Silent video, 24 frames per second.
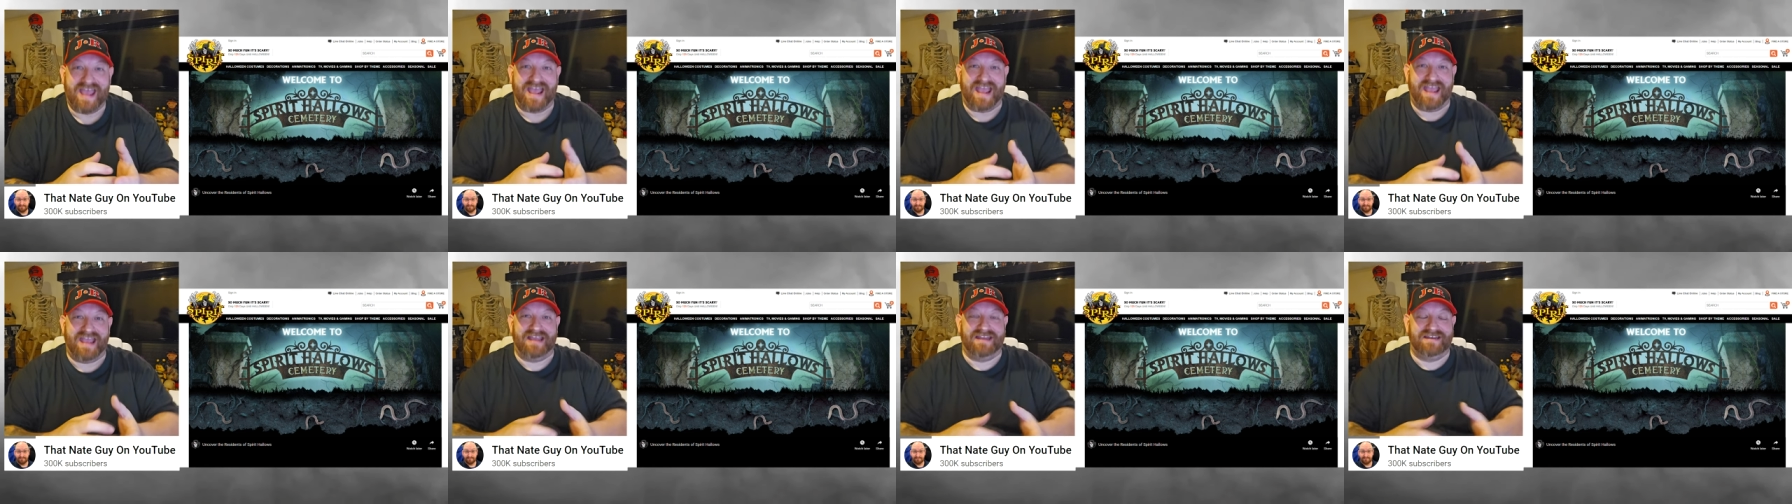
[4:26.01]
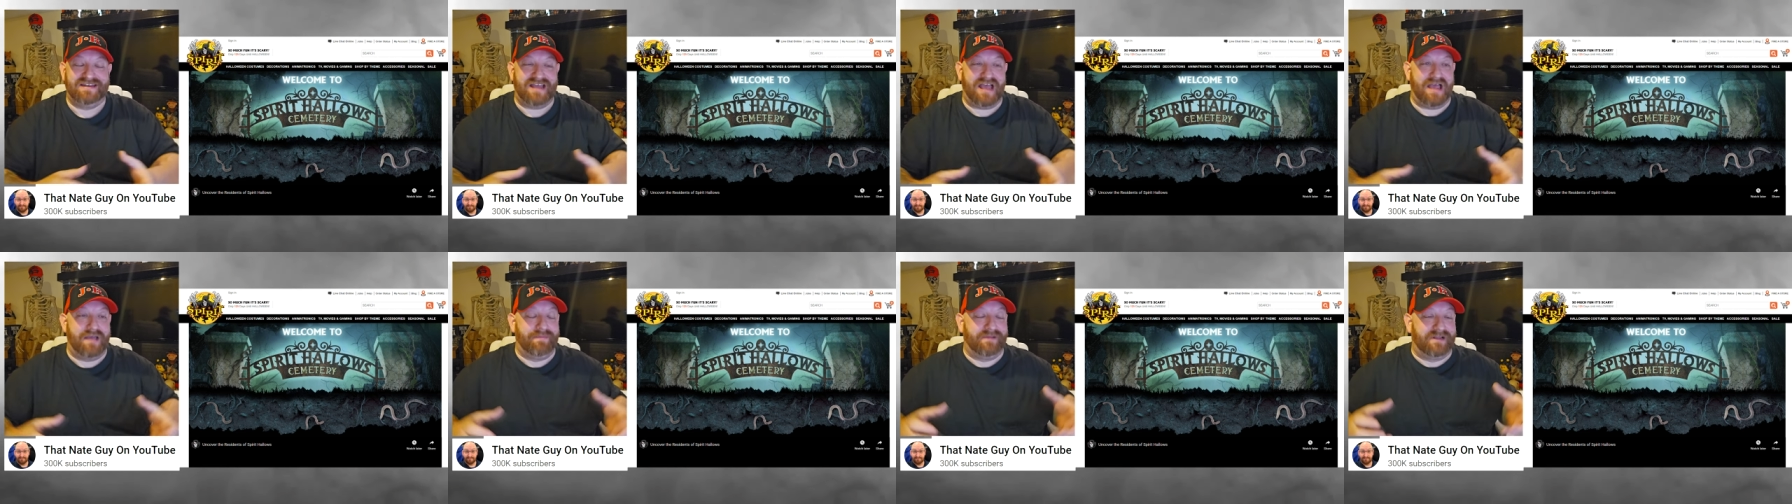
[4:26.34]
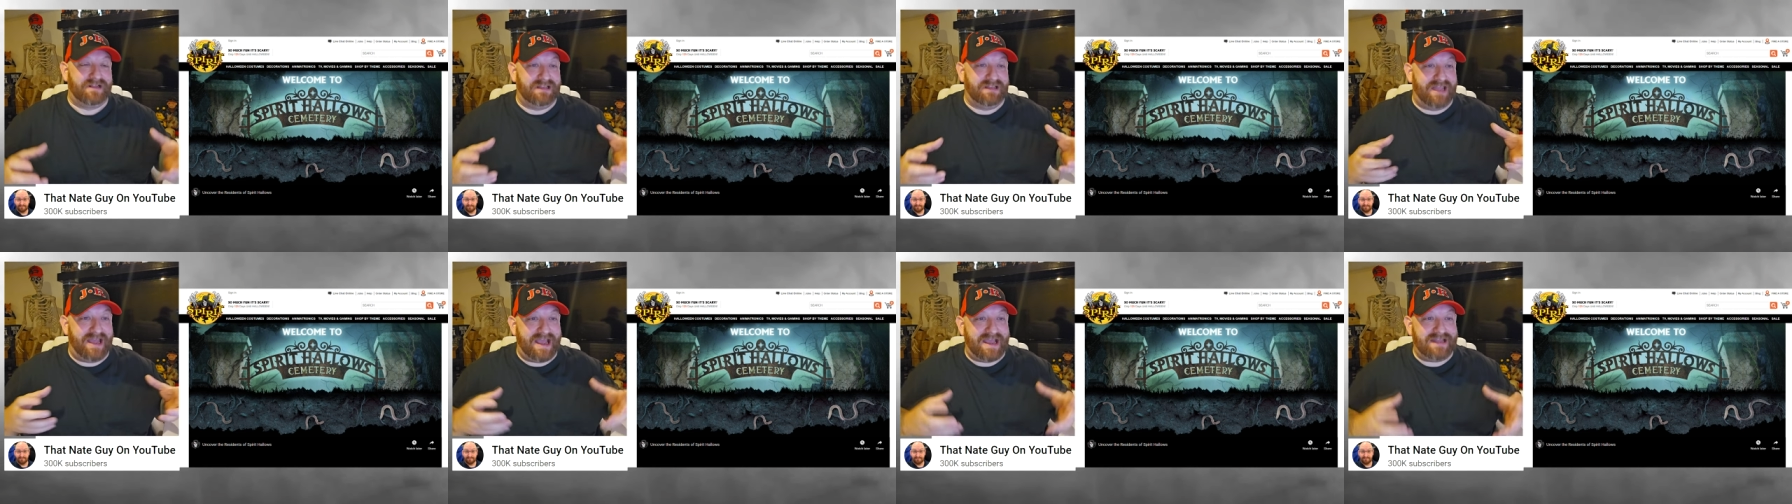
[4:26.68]
and I'm
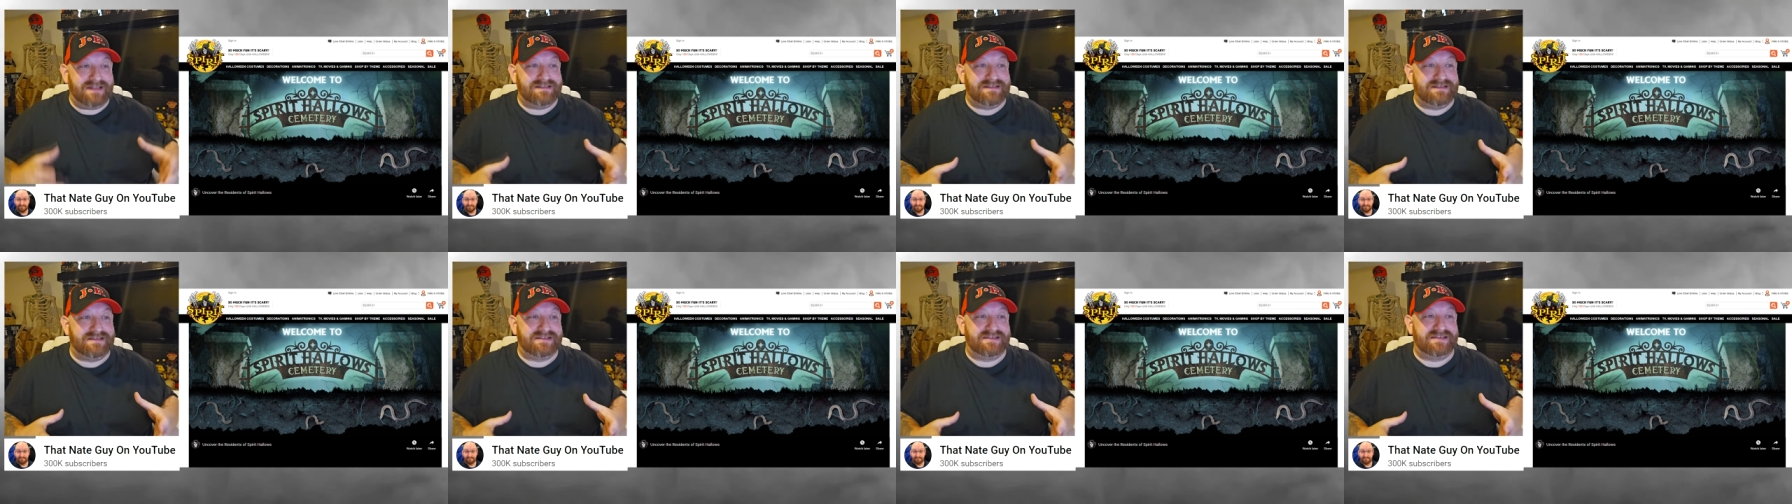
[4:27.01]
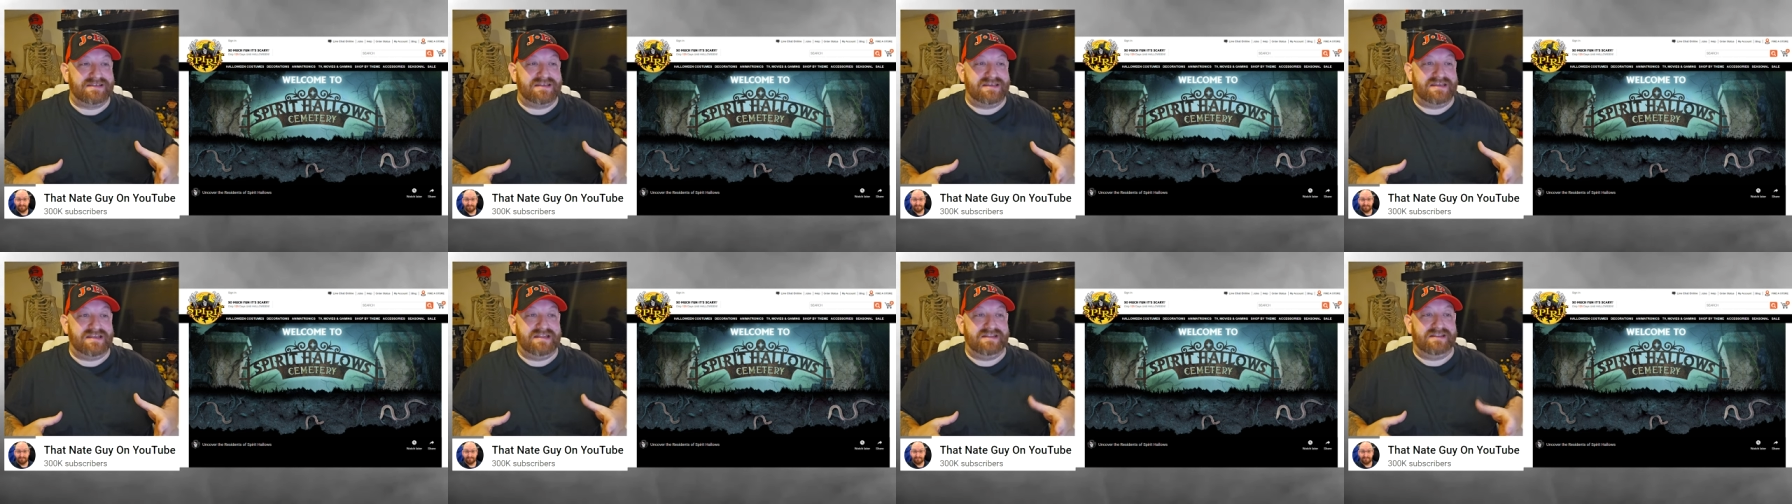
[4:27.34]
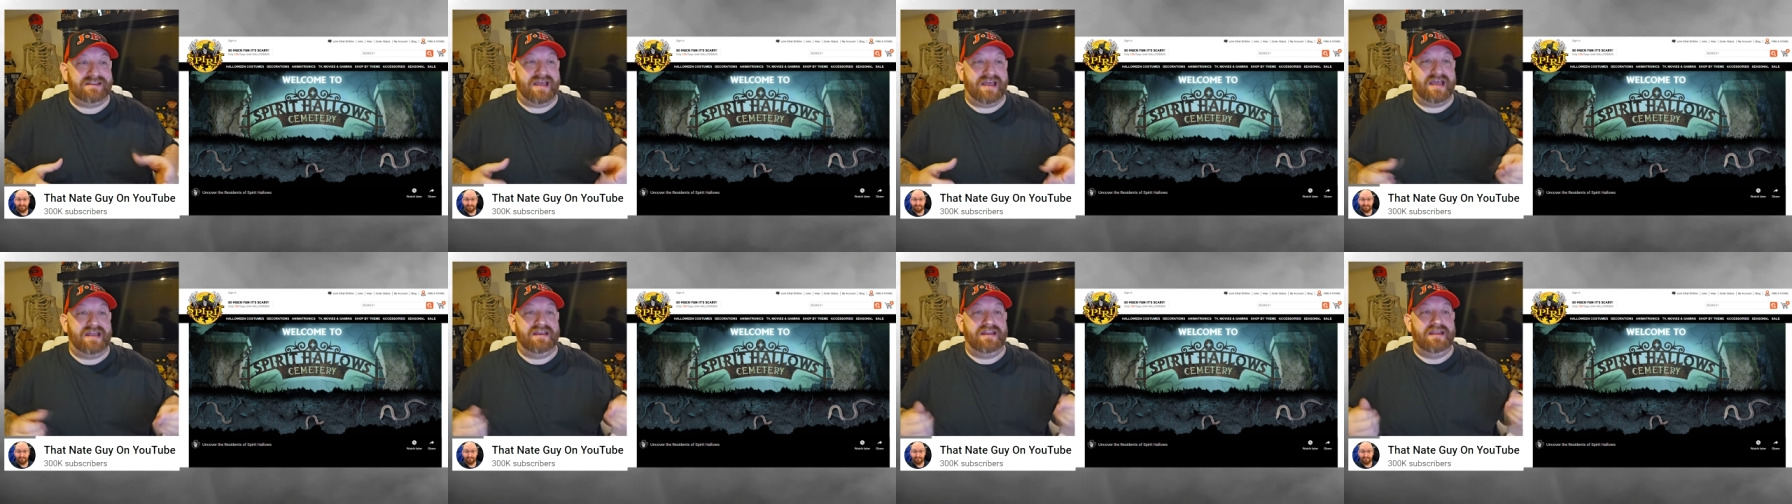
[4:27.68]
glad to see
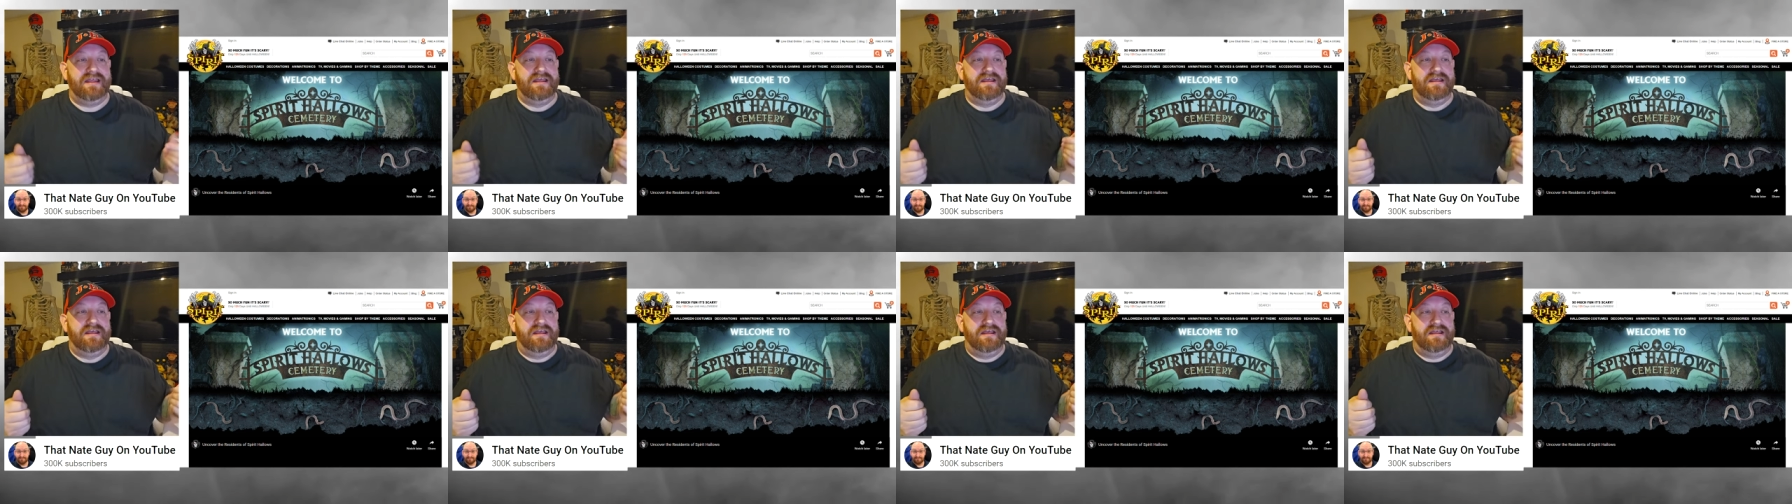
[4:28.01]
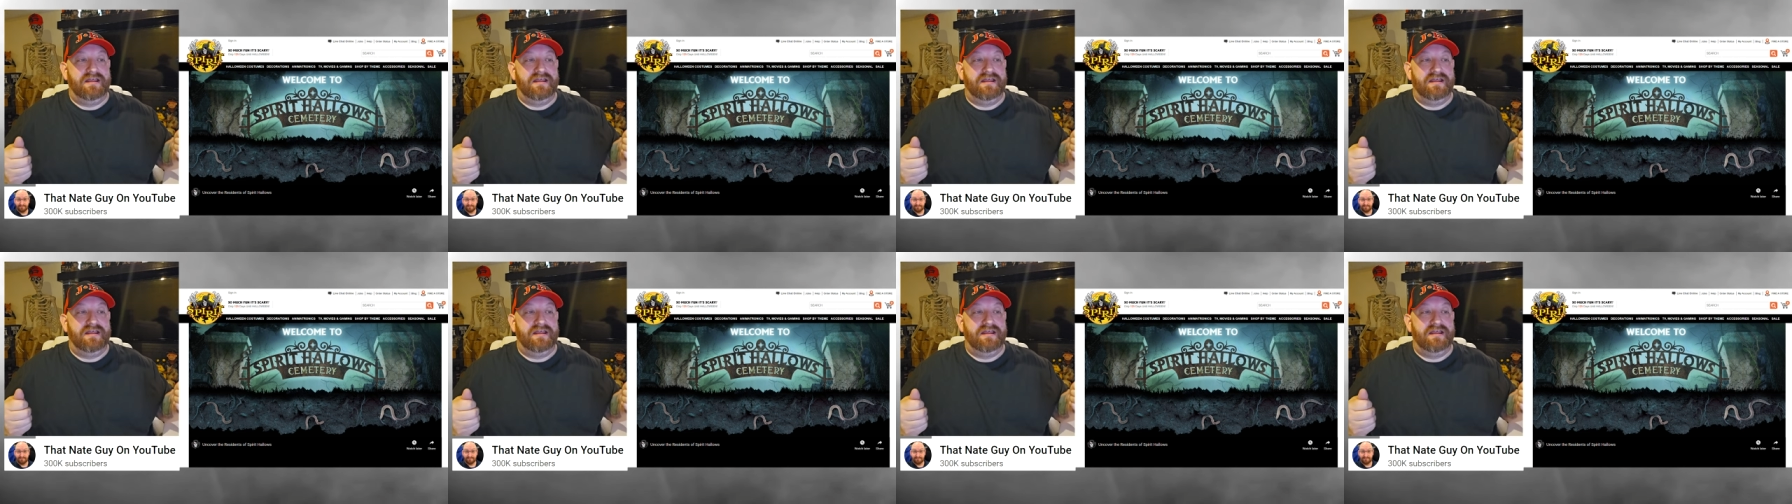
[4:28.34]
that